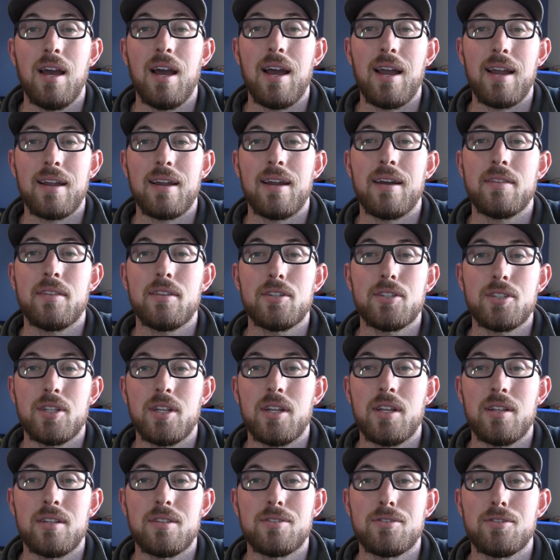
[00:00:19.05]
I got the
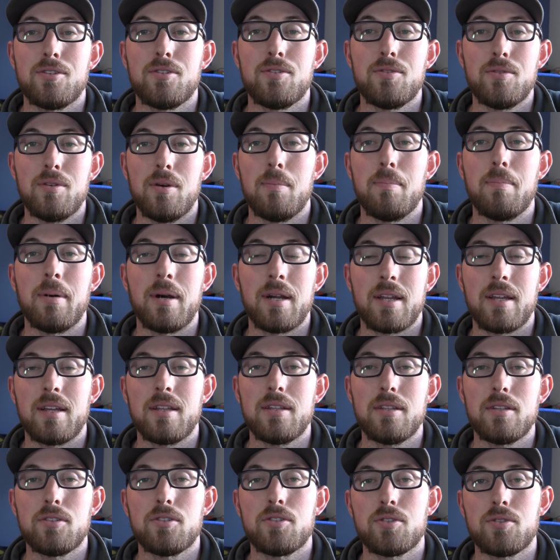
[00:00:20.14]
chance to do a
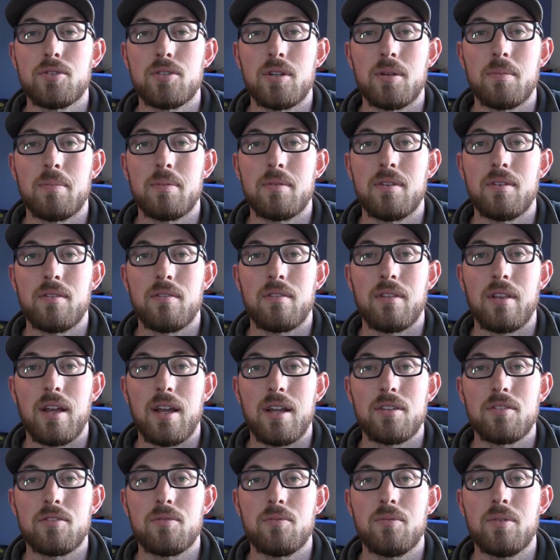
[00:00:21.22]
bucket list trip this
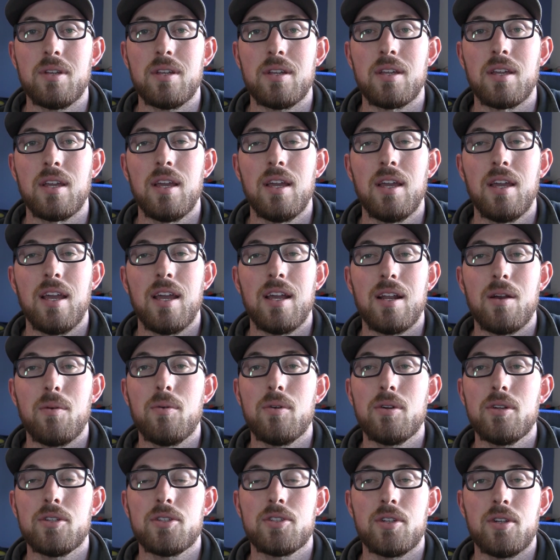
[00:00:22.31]
last week, and I
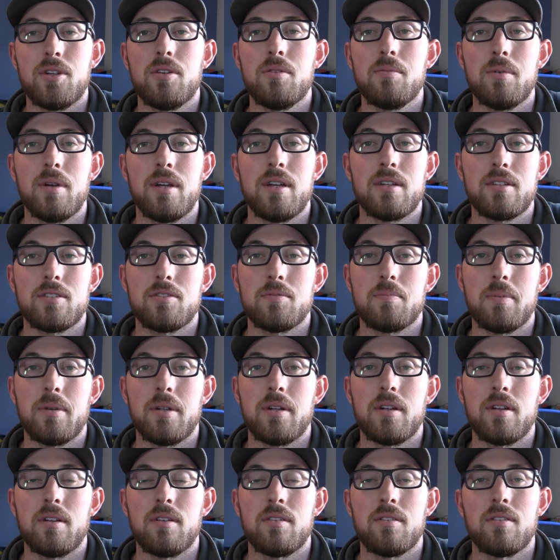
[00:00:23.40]
want to share you my
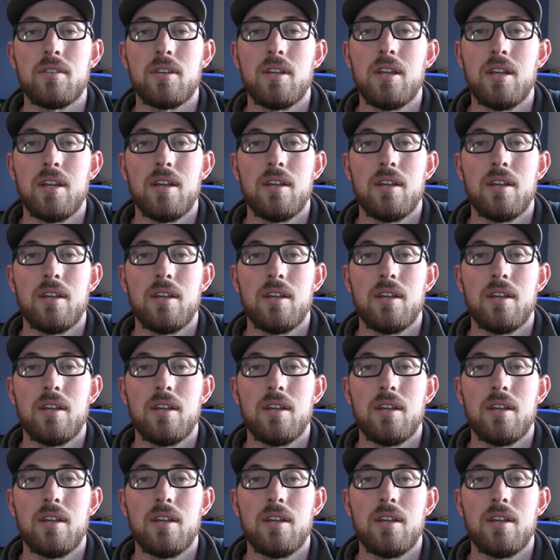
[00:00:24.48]
experience,